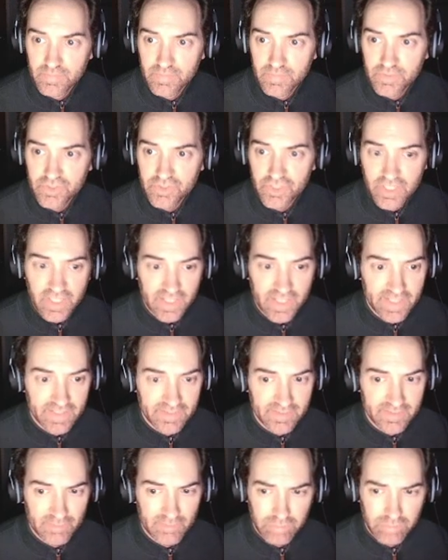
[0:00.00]

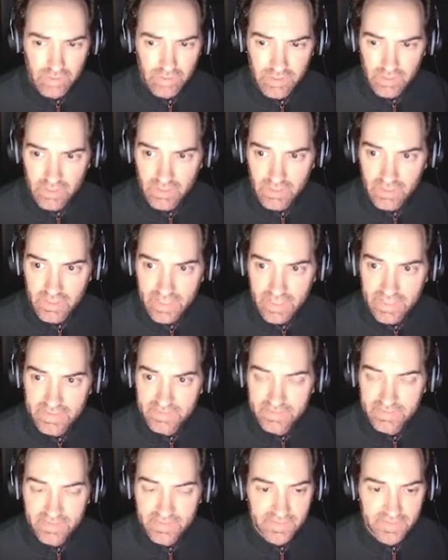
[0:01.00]
GS
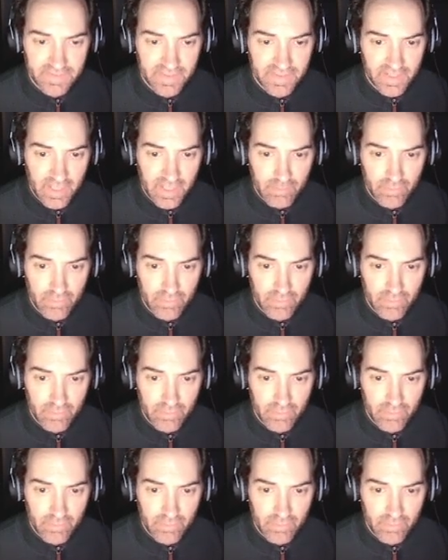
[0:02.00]
Plus is the name